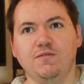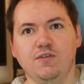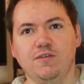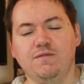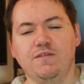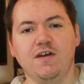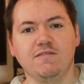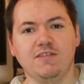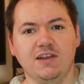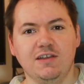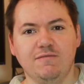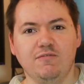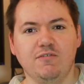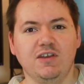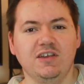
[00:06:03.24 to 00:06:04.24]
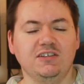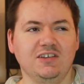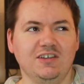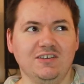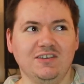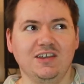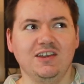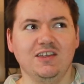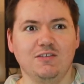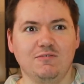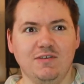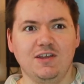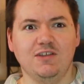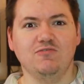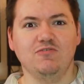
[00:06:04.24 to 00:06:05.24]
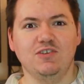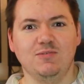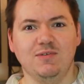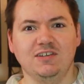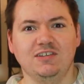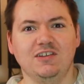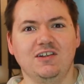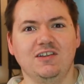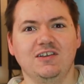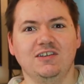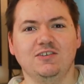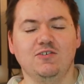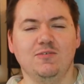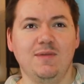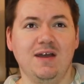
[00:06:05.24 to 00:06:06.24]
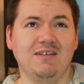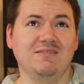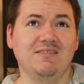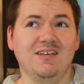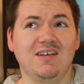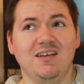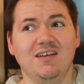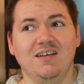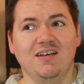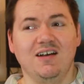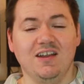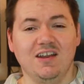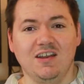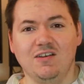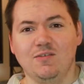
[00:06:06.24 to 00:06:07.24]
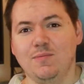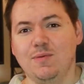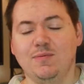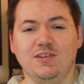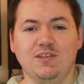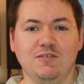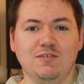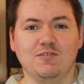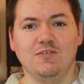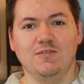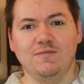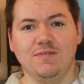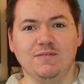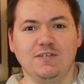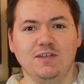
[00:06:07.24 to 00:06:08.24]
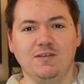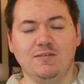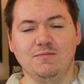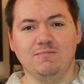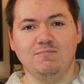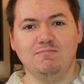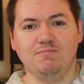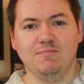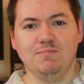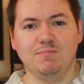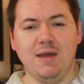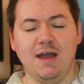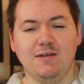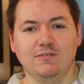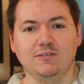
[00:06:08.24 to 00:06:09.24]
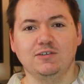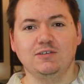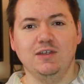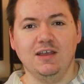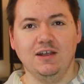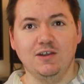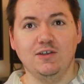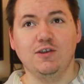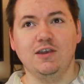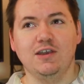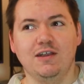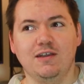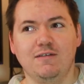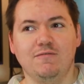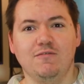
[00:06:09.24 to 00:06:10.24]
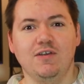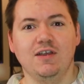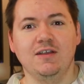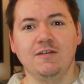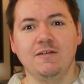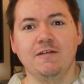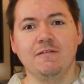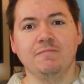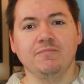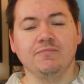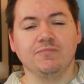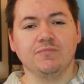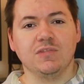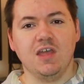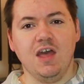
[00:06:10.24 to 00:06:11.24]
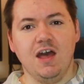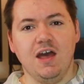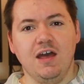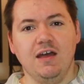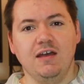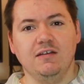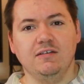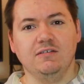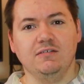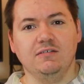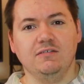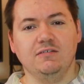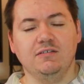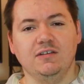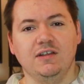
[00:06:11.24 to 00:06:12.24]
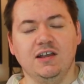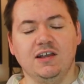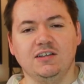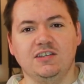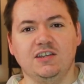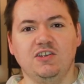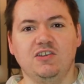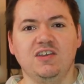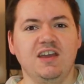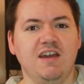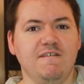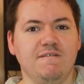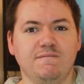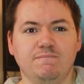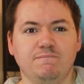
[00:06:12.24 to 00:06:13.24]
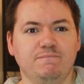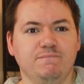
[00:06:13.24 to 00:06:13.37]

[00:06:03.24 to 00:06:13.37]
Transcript: 45 delivery, so you're looking at $300 US, or about, I don't know, maybe £250 including delivery. Like I said, you can get